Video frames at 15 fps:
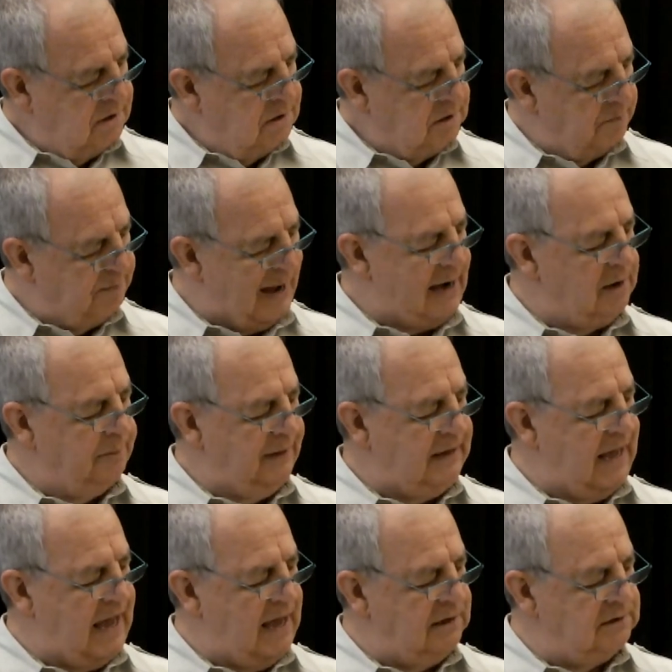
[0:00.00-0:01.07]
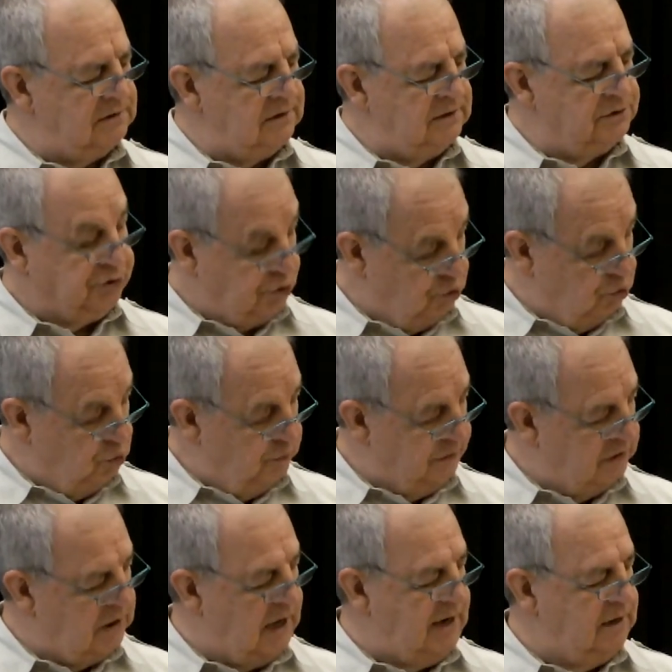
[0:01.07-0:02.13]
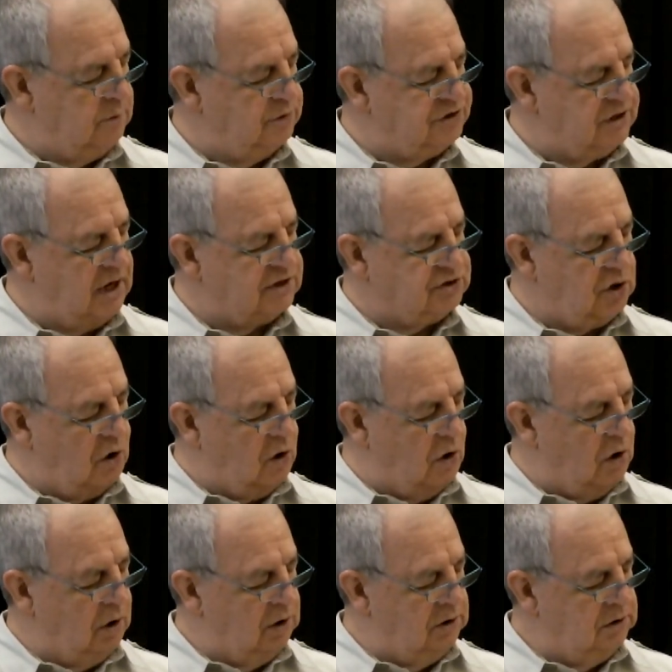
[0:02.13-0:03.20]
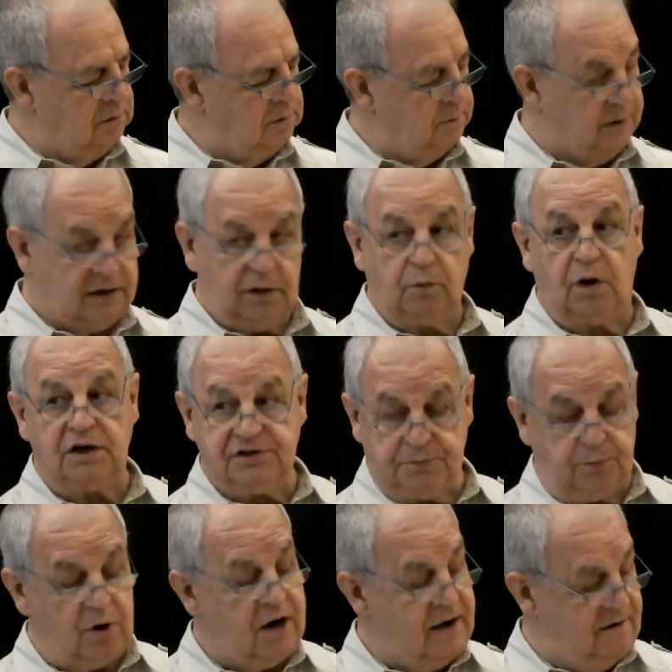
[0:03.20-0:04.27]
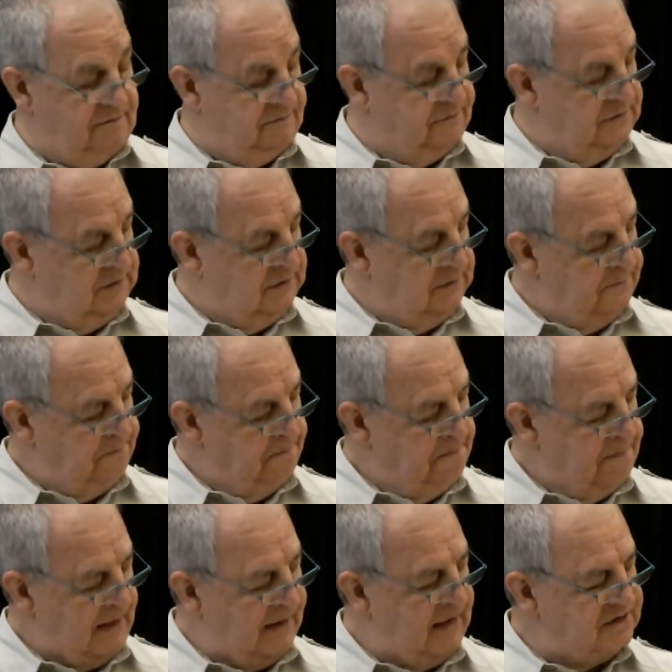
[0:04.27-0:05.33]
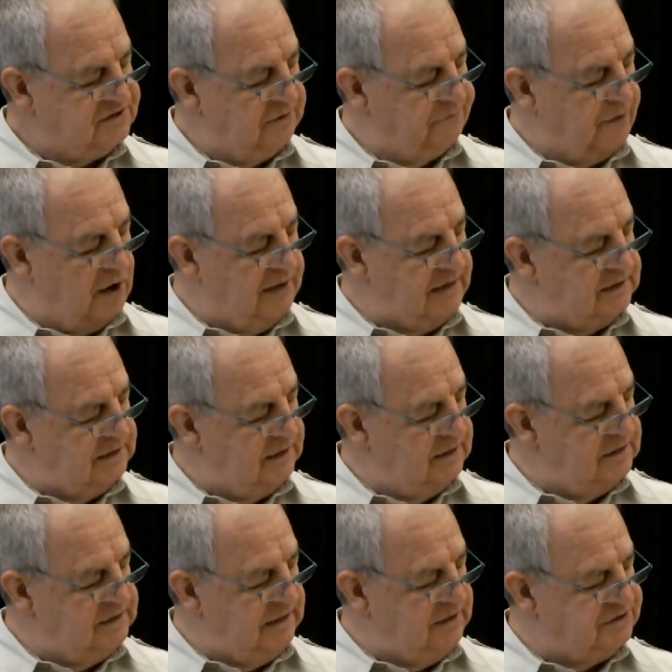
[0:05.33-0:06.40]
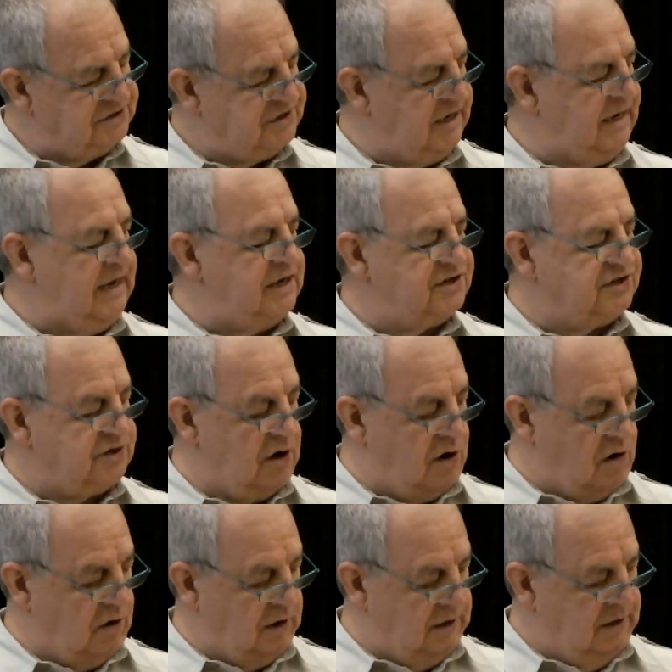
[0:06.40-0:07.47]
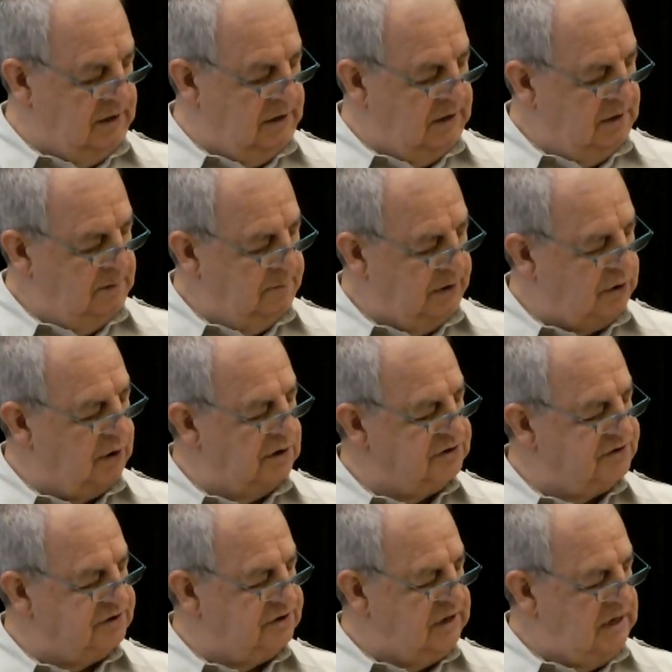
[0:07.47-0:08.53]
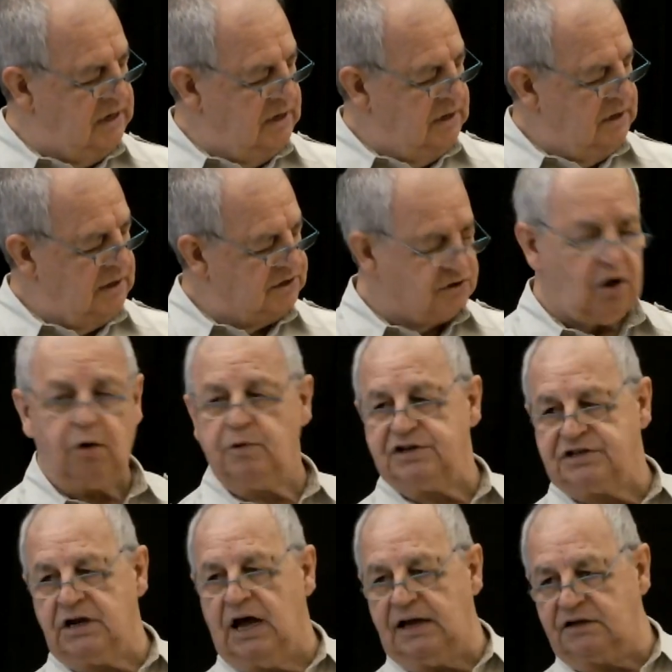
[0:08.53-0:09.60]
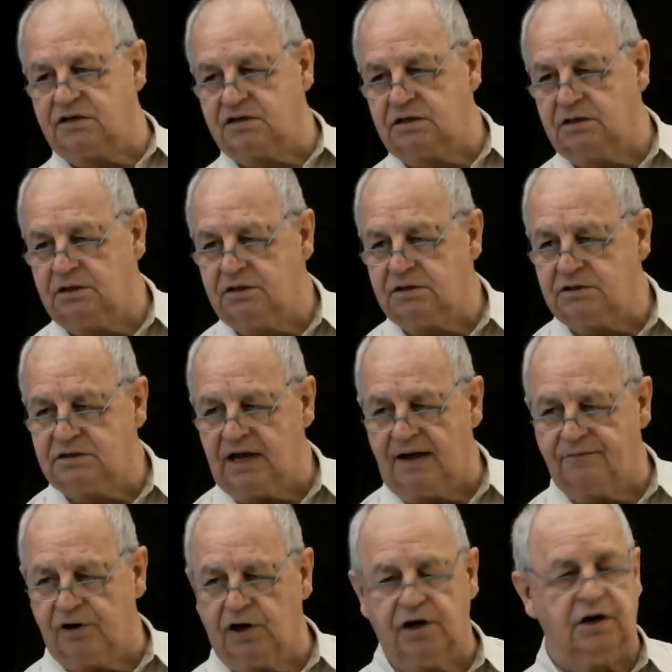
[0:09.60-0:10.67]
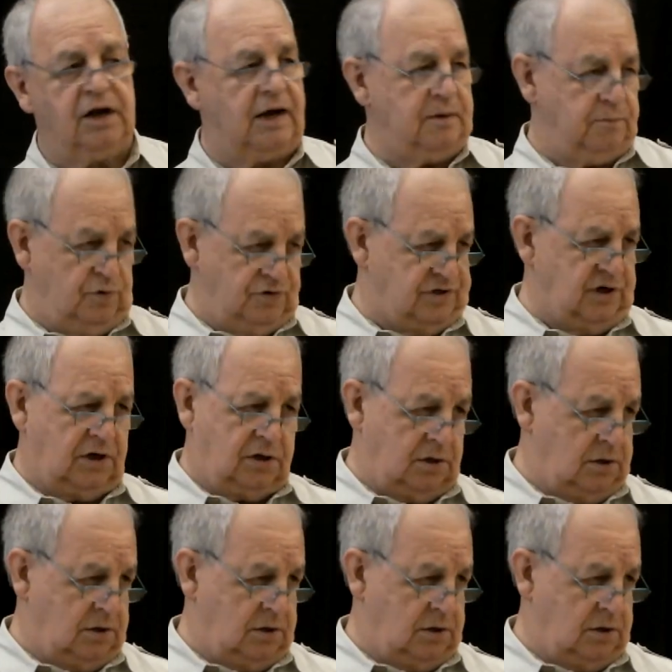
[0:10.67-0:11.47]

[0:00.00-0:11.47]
The battle began. True, the knight was not tall, but he was brave. And as he fought, he did indeed sing his song, because it's always nice to have a little night music.